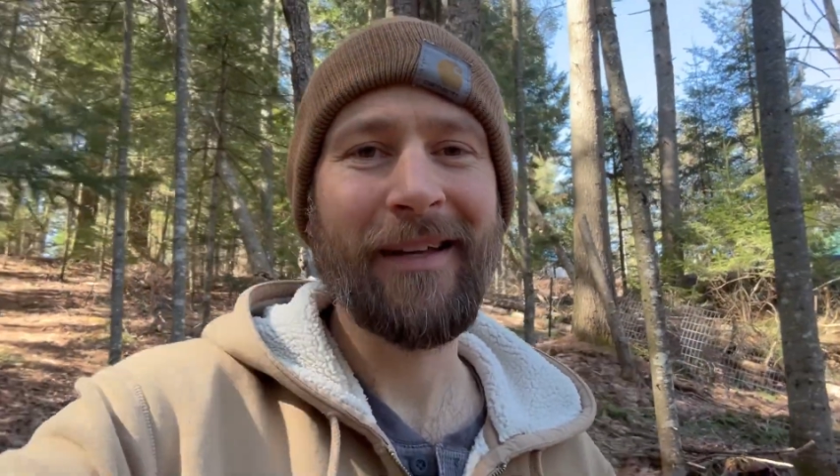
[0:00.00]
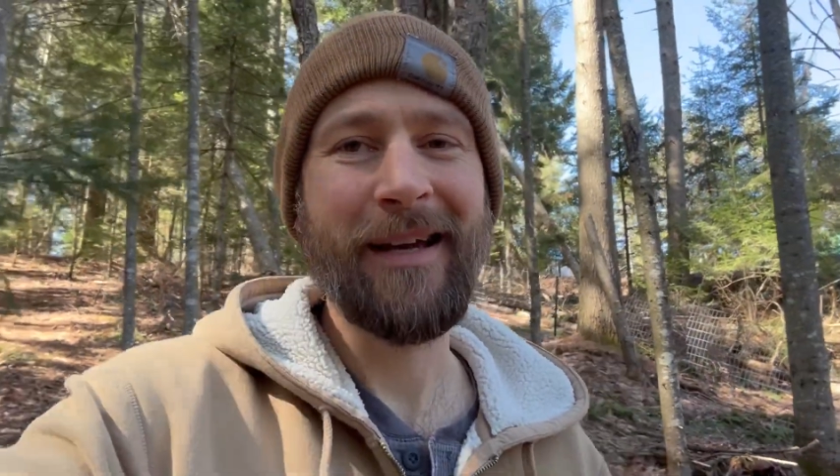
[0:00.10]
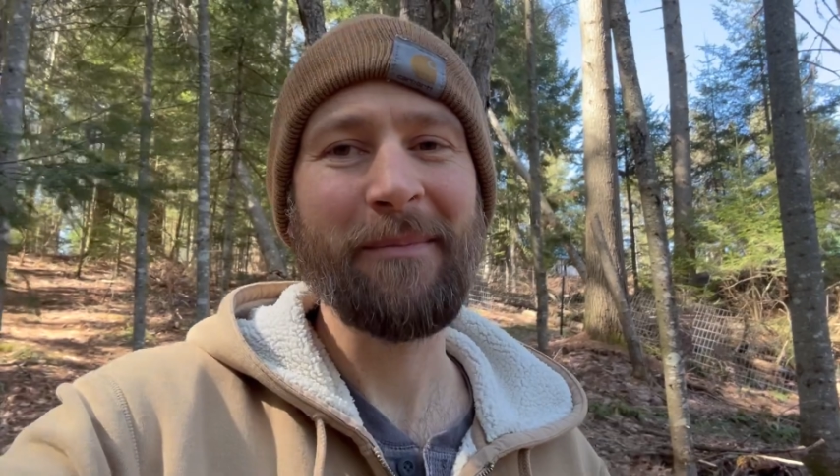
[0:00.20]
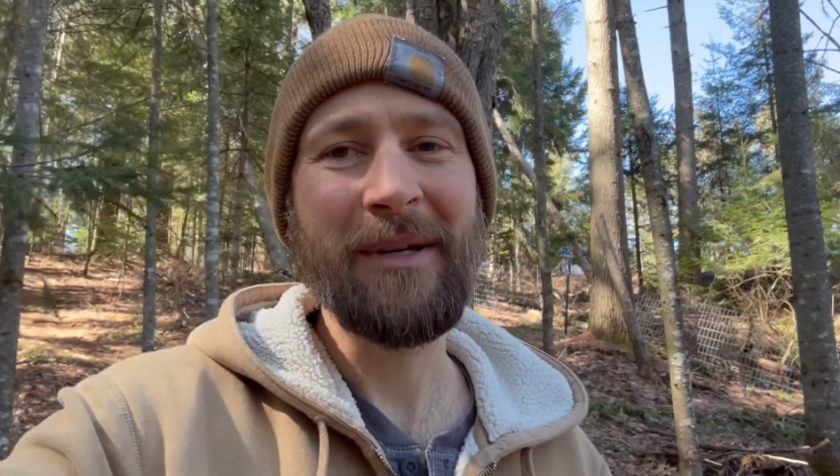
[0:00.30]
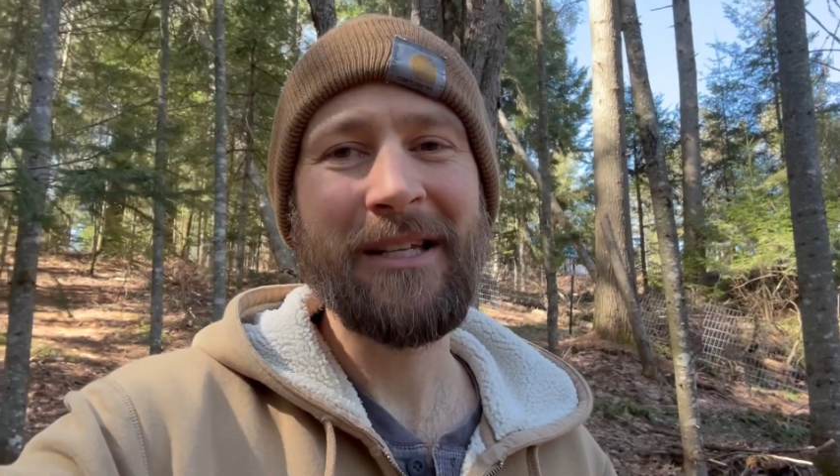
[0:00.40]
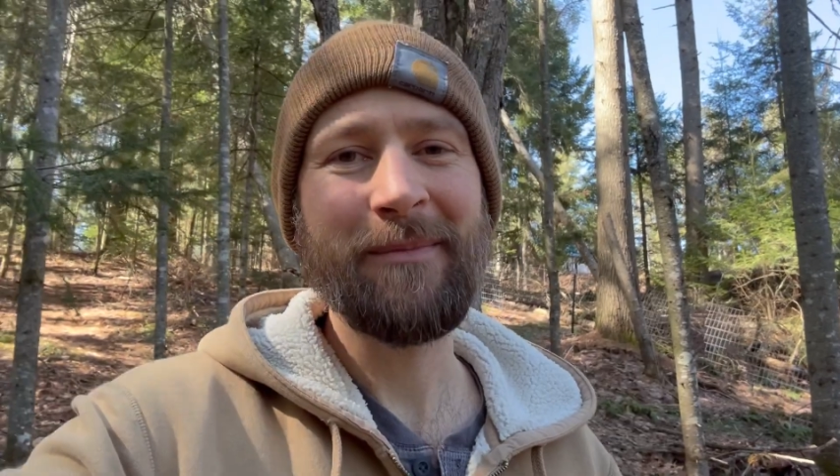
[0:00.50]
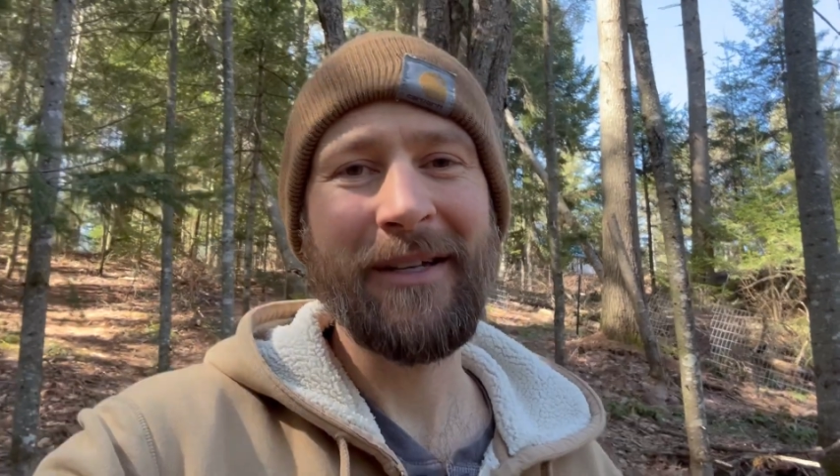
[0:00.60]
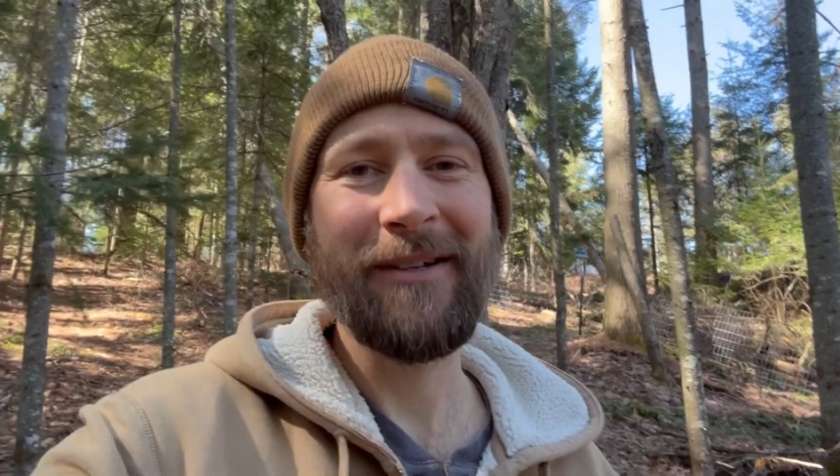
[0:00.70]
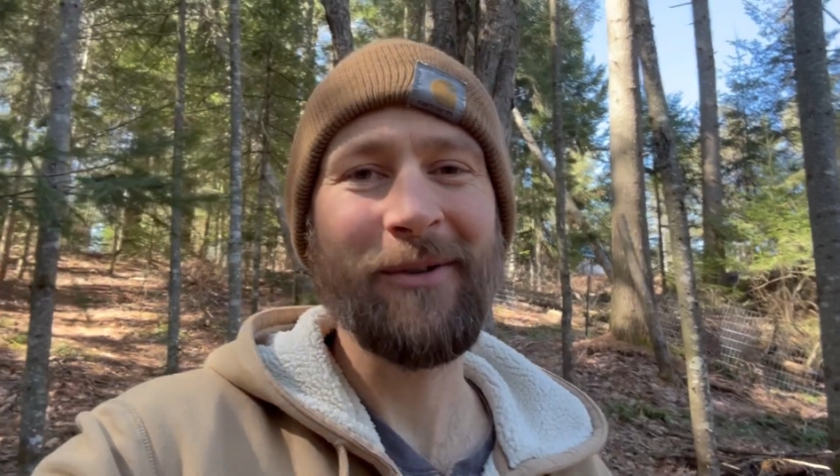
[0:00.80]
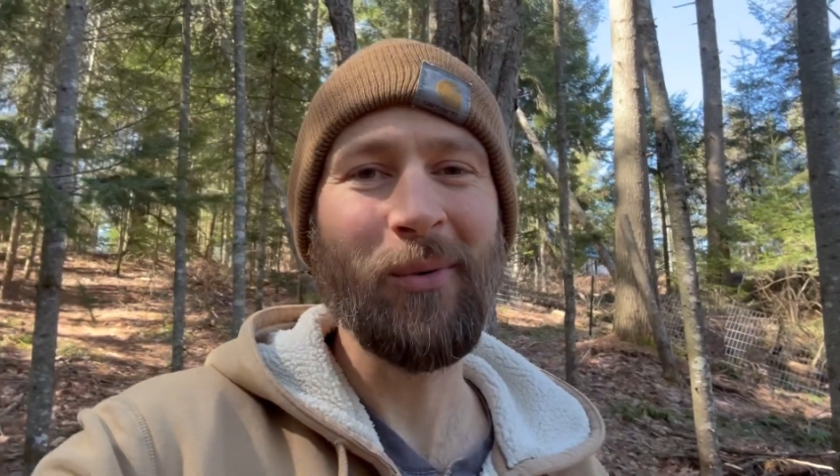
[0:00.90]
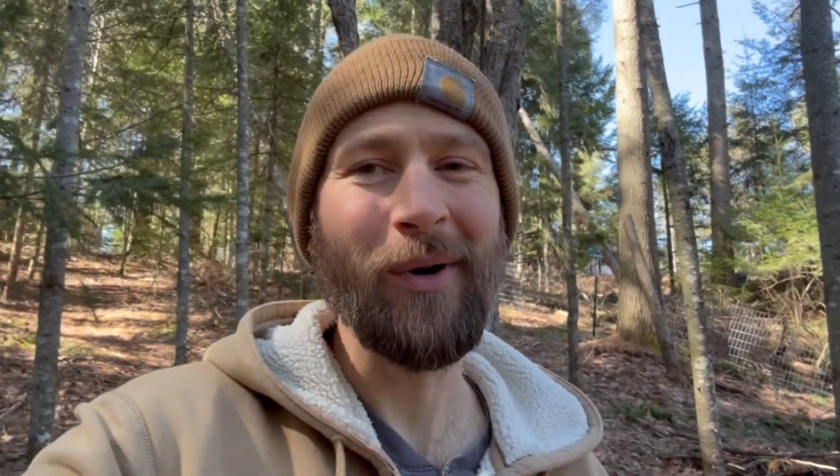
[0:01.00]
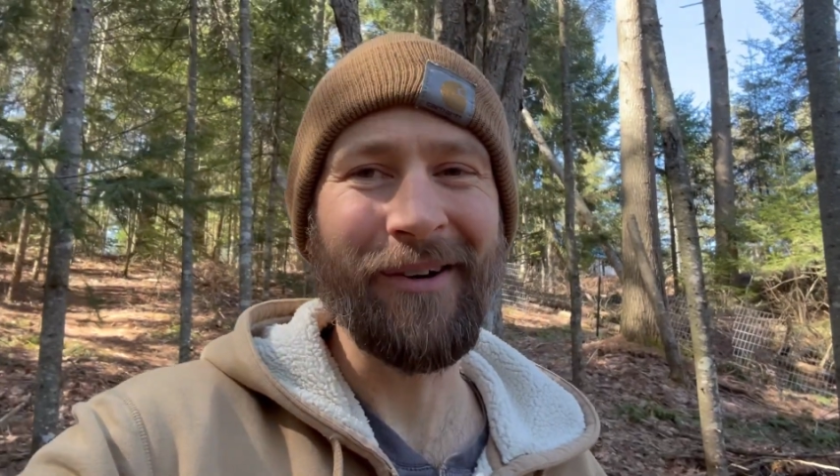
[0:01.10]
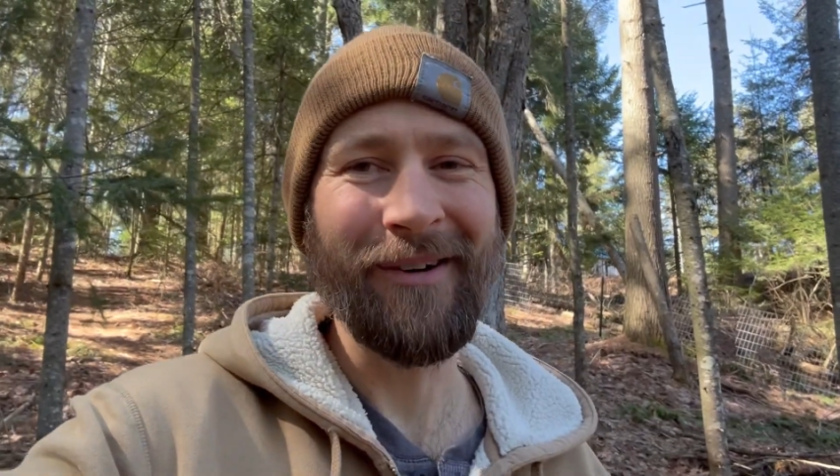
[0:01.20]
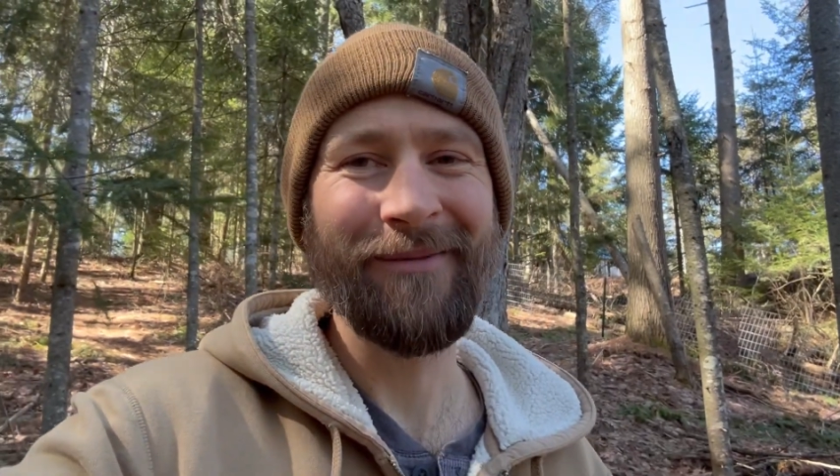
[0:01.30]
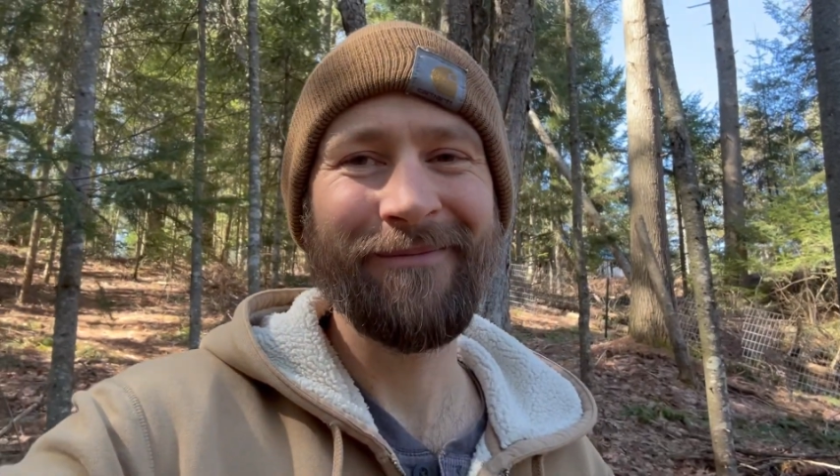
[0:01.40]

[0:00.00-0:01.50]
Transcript: that makes me wonder.